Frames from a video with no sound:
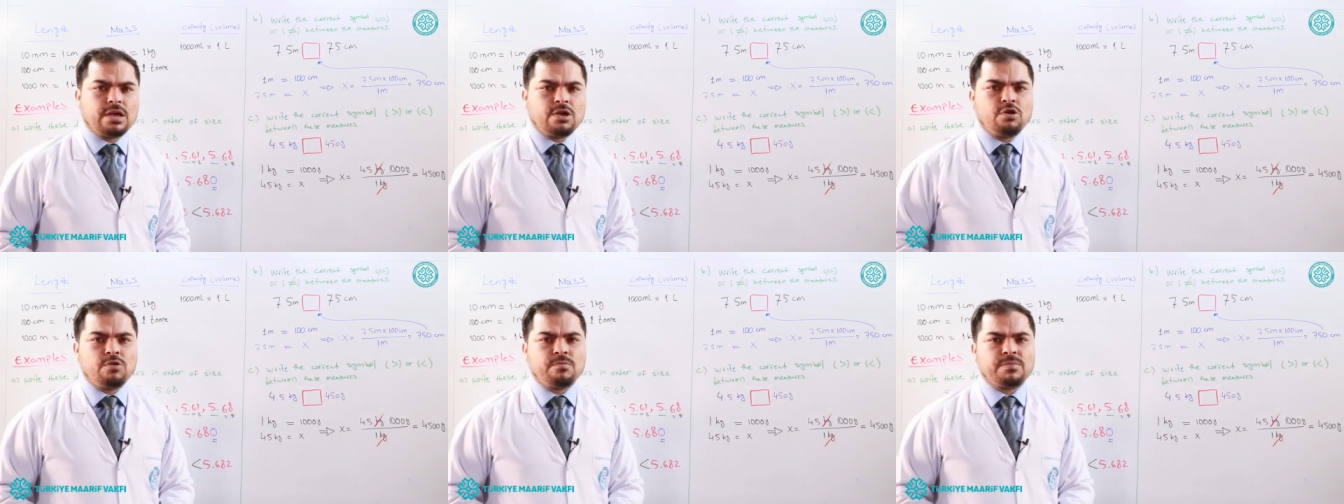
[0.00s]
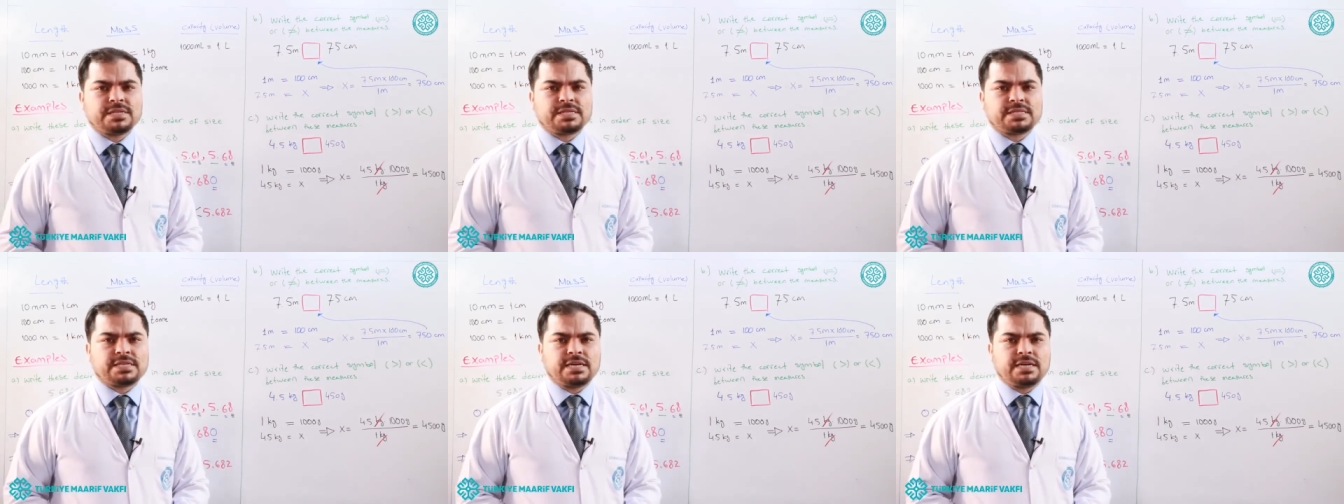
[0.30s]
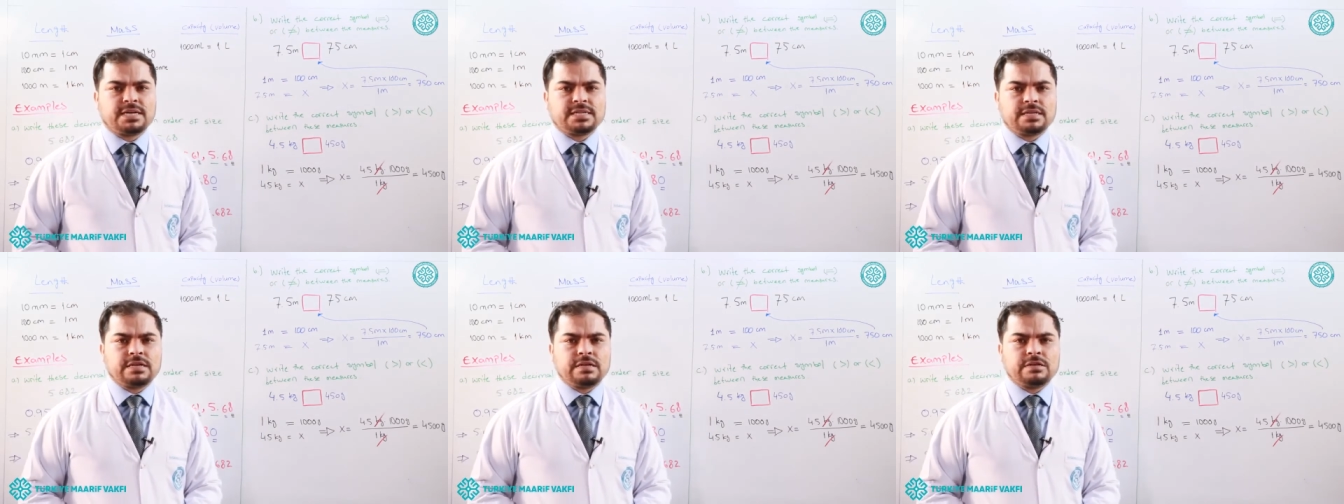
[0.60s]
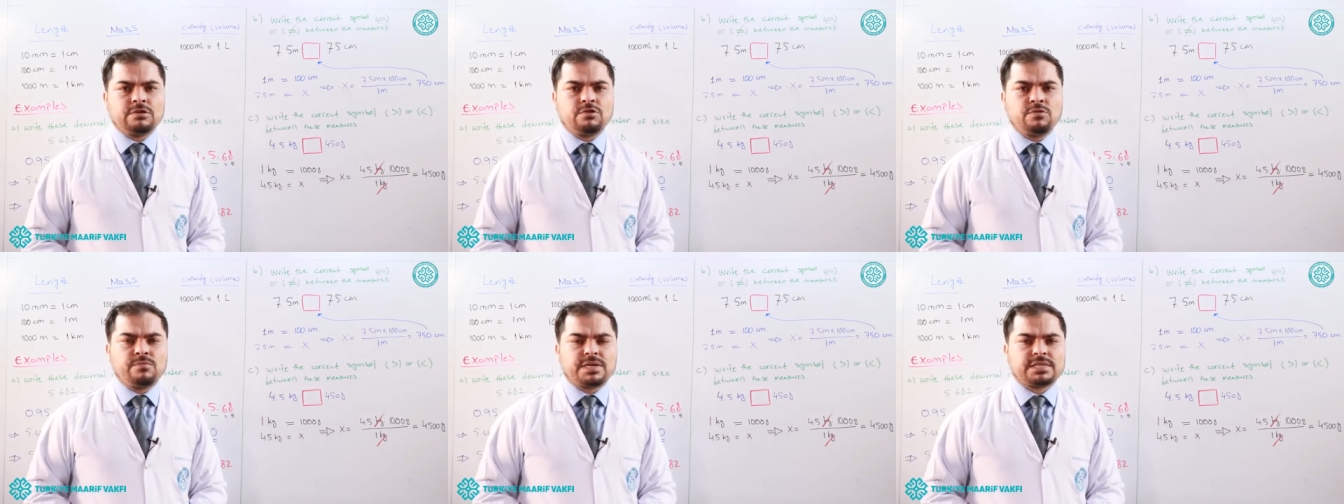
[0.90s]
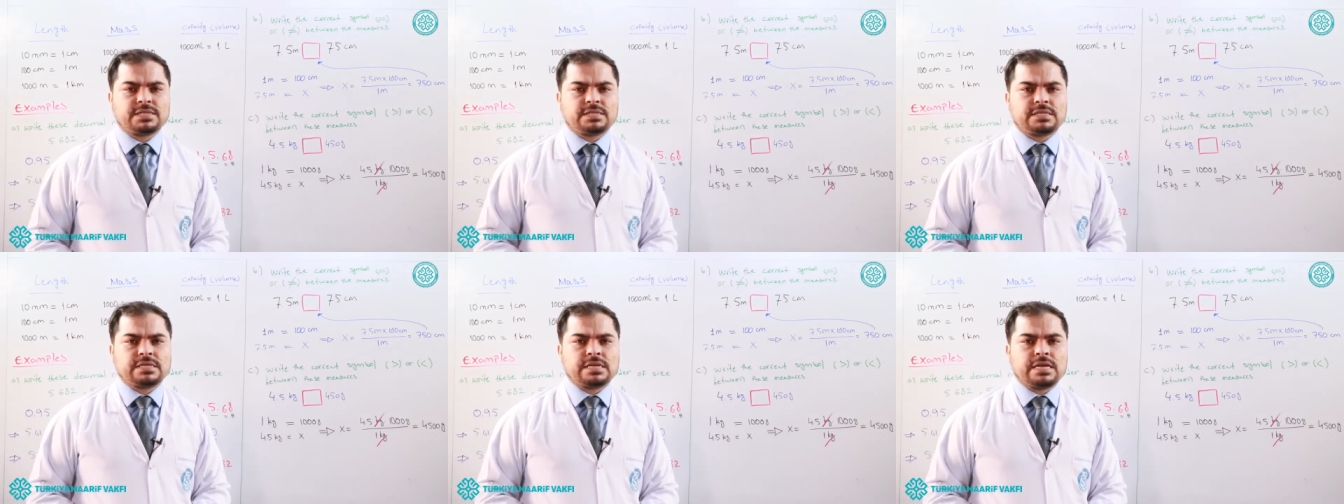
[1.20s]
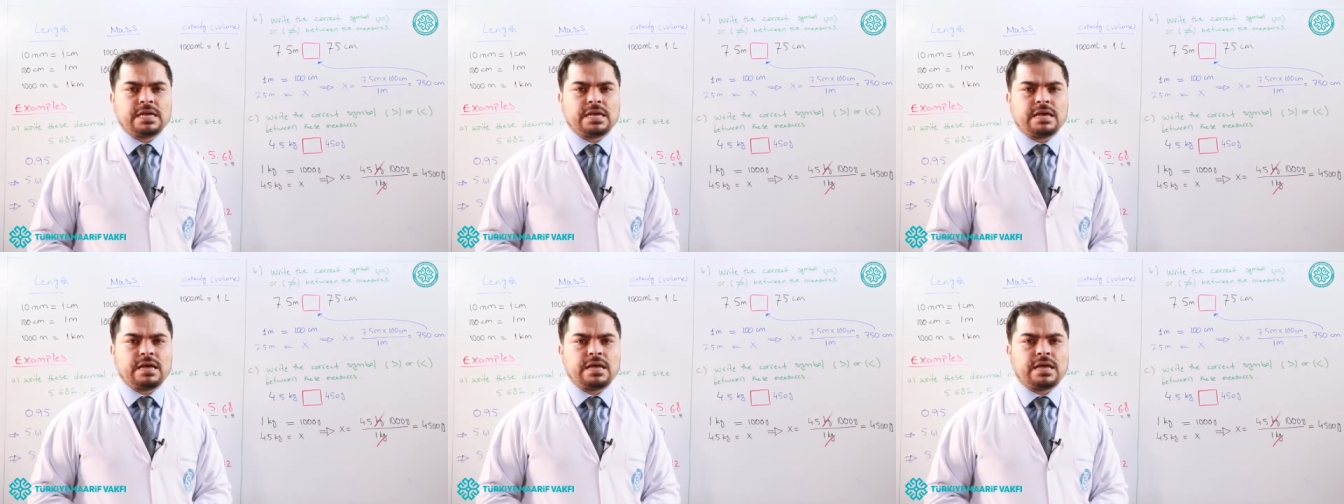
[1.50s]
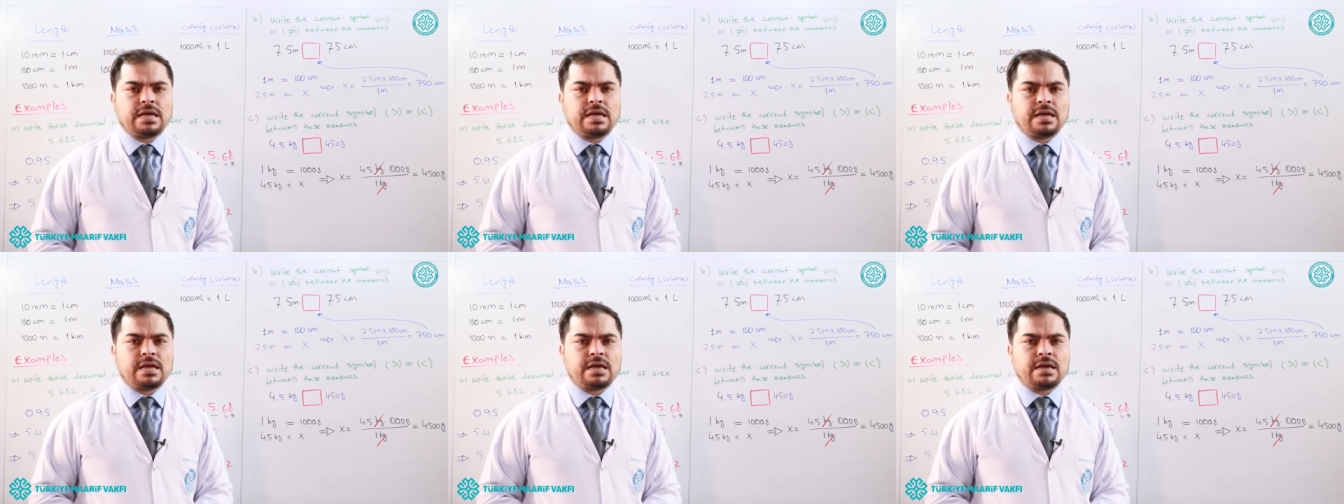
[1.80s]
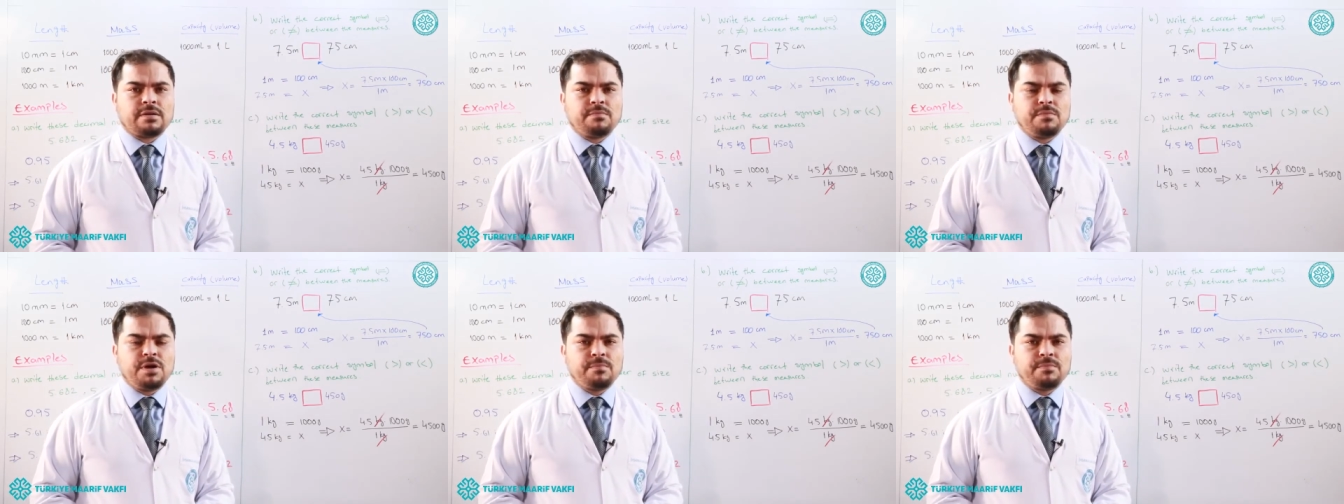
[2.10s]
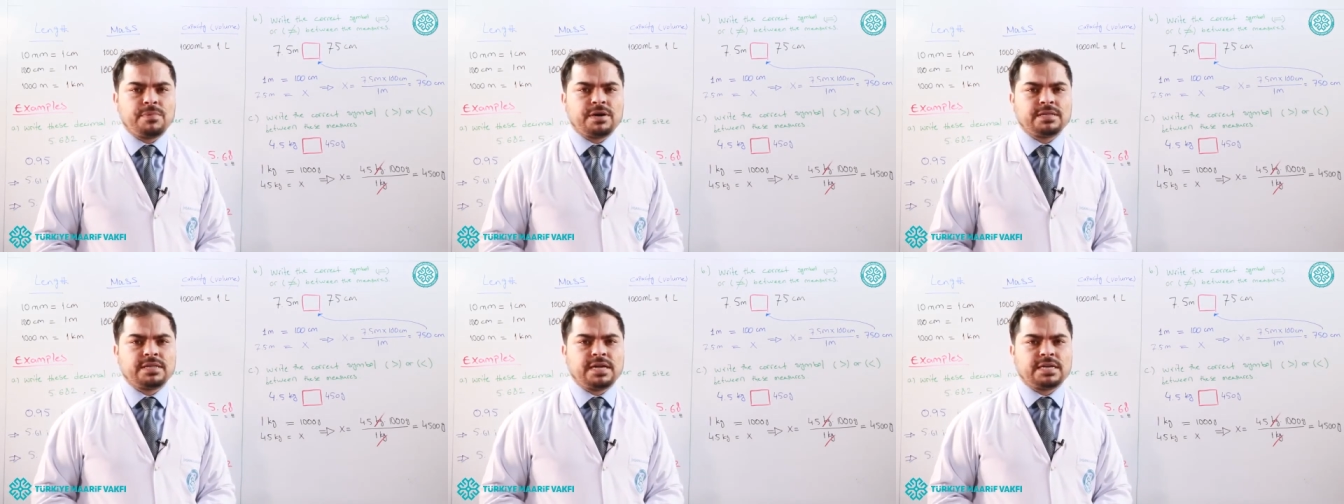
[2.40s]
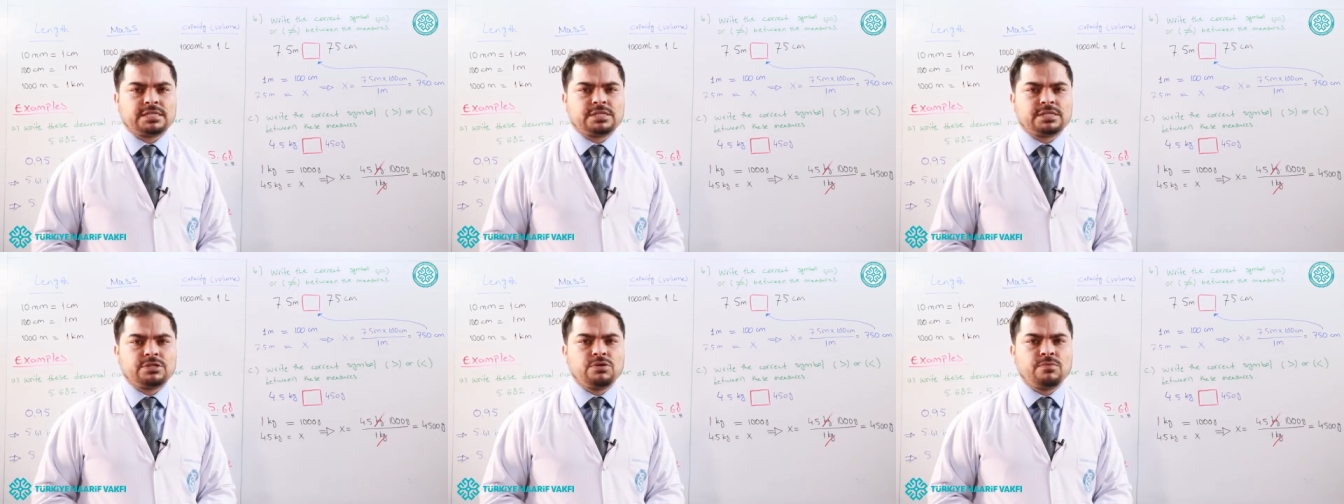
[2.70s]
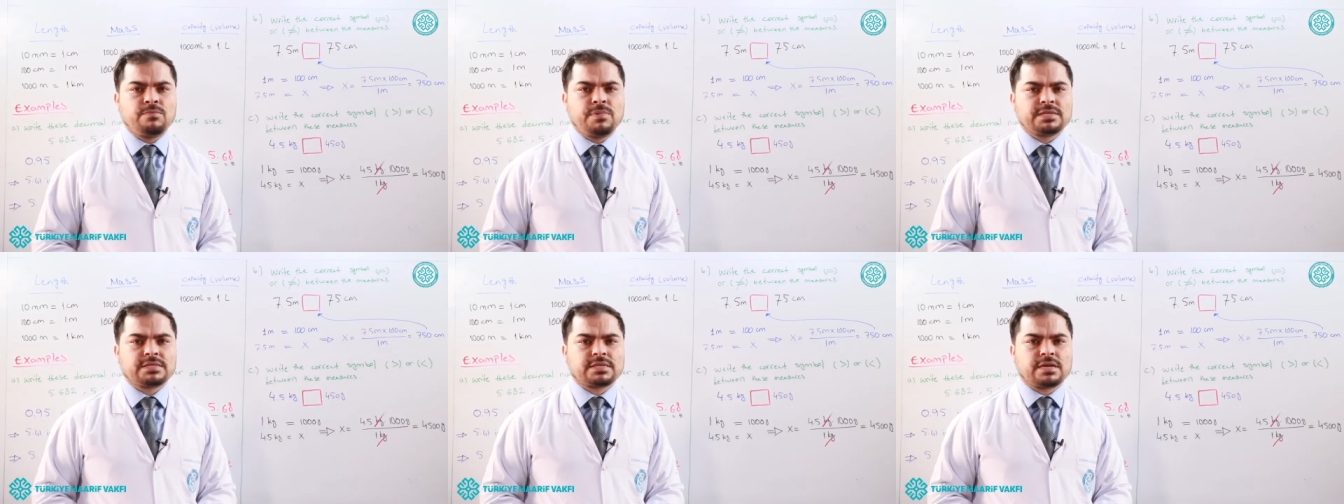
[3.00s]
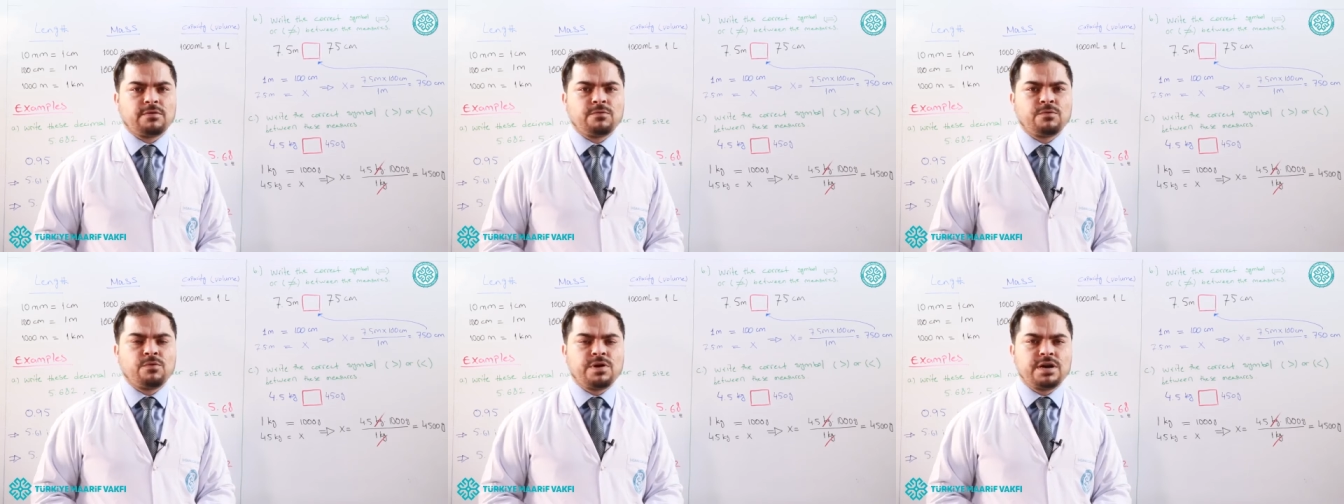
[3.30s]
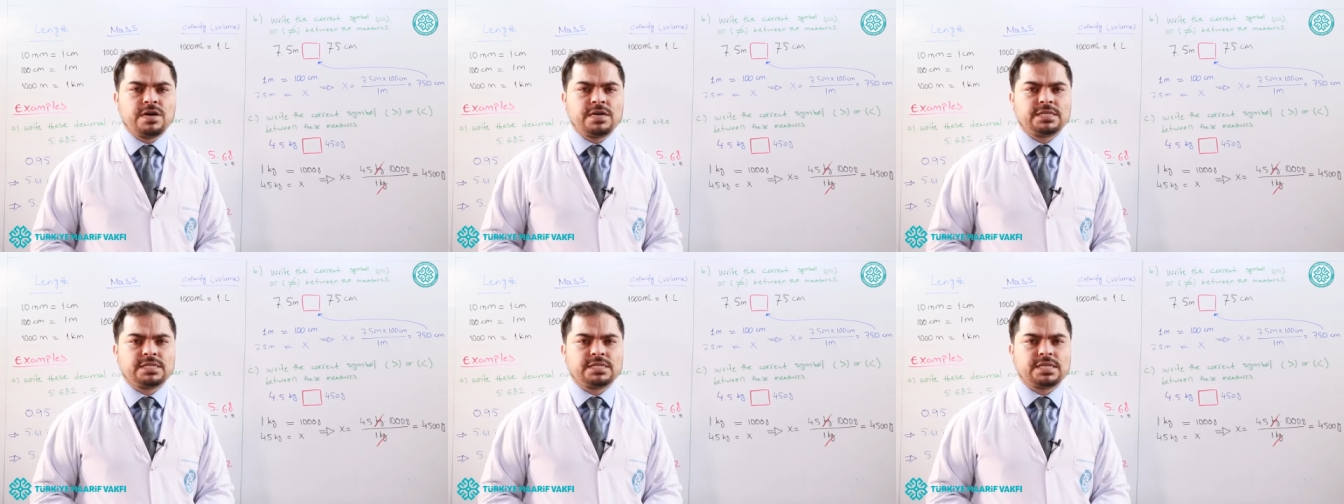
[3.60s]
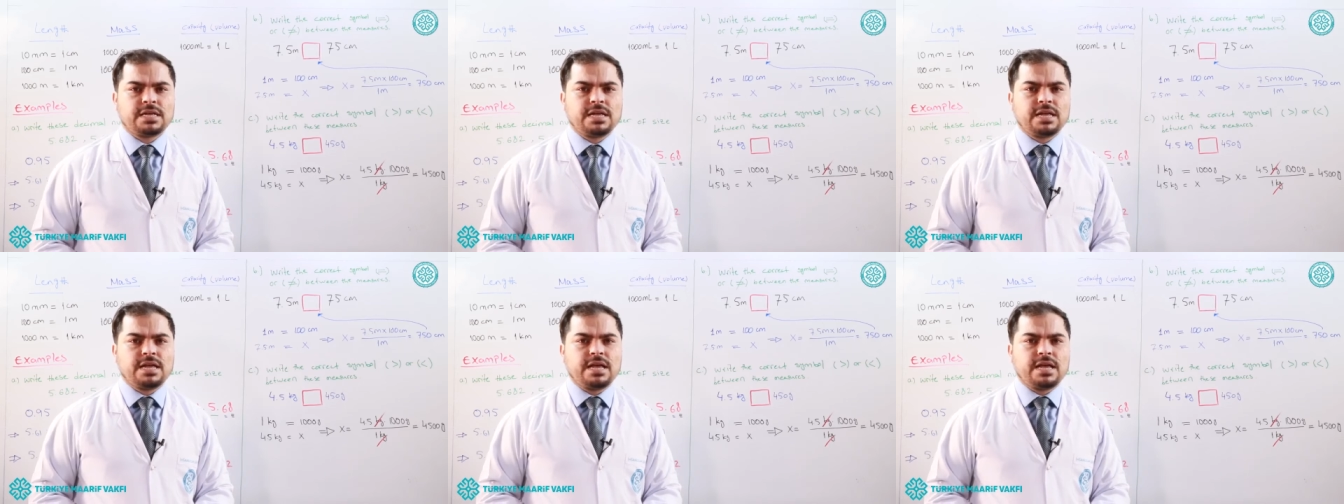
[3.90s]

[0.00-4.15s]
you must, under, you must uh, remember that you must convert